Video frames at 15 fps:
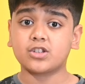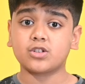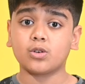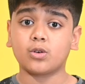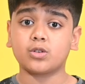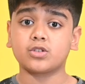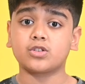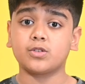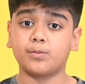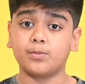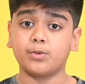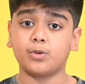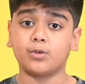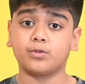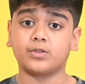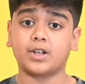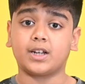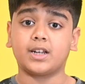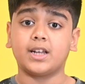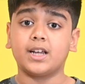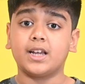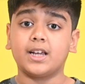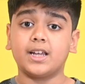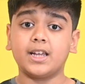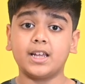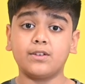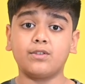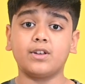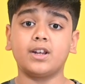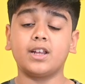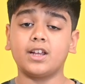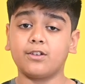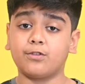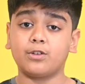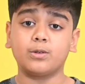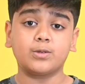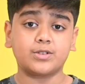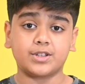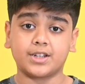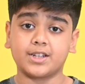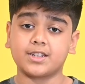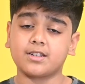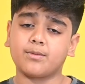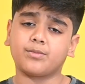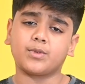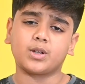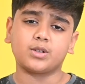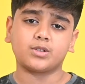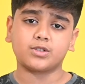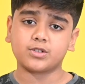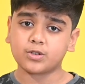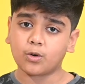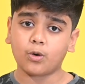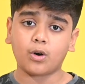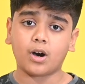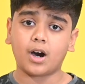shows to prove that even if you study something so